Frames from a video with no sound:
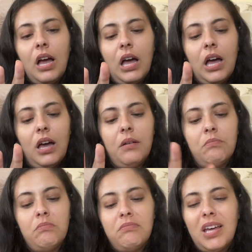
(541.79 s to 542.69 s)

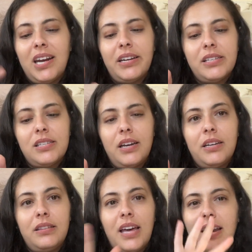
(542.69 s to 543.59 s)
and I
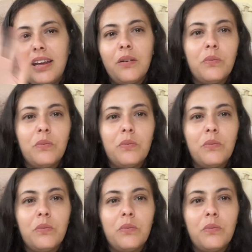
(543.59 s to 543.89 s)
decided that it